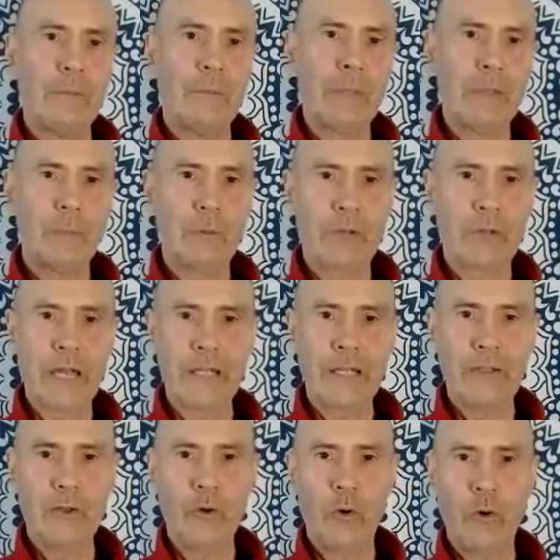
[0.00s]
people
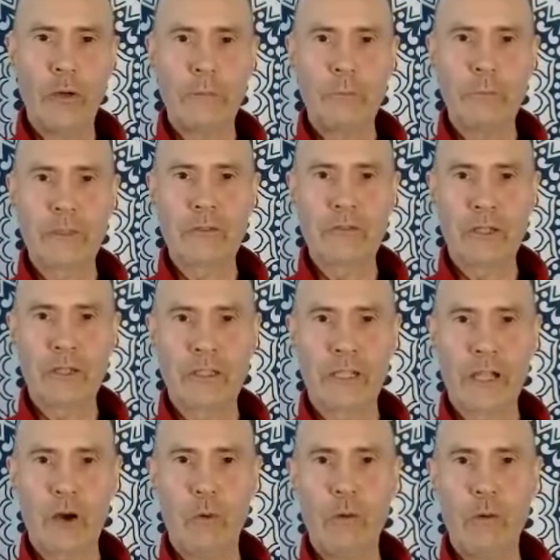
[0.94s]
get annoyed because I
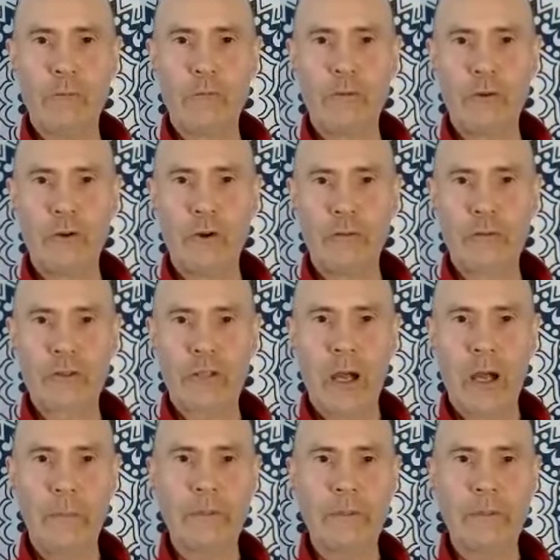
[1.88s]
go on for a long time.